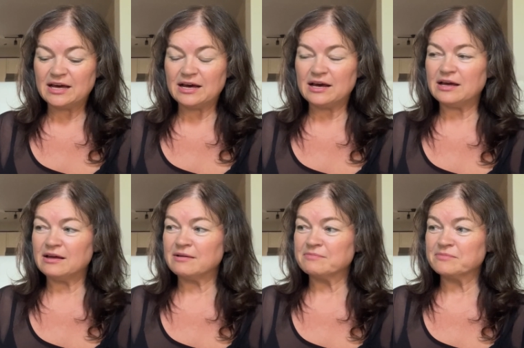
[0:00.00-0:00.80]

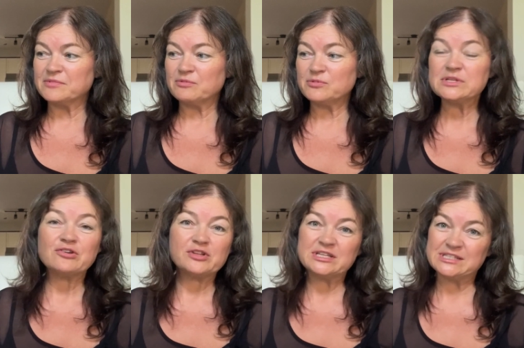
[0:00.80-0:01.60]
And it was
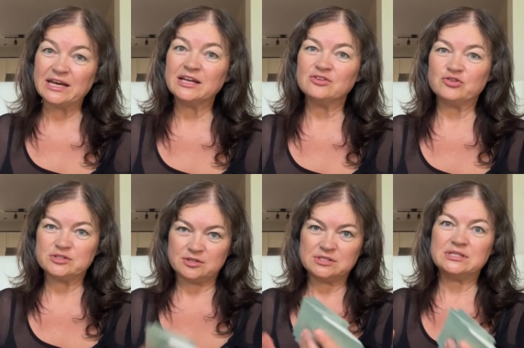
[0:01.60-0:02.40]
actually exciting
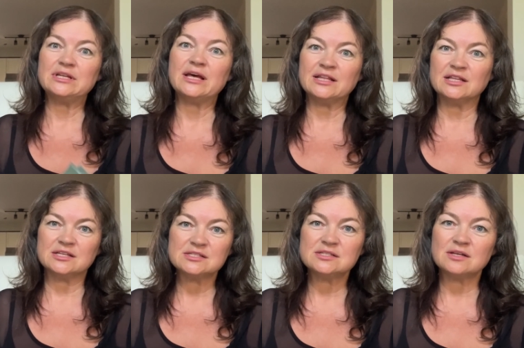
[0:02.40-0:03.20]
just to sit and
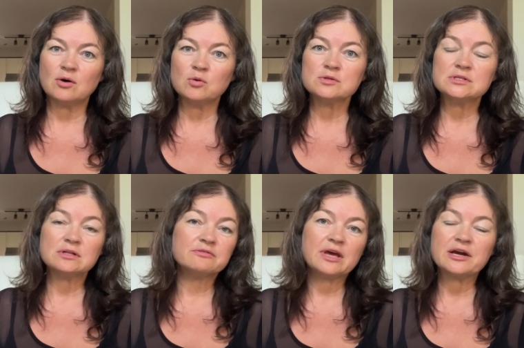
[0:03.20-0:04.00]
list all
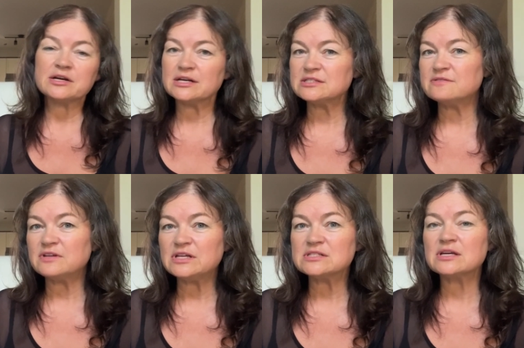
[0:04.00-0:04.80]
self-care
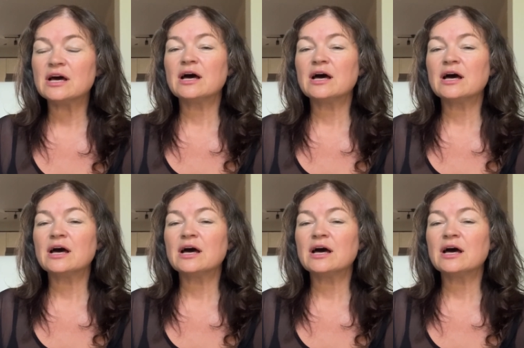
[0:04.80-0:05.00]
activities,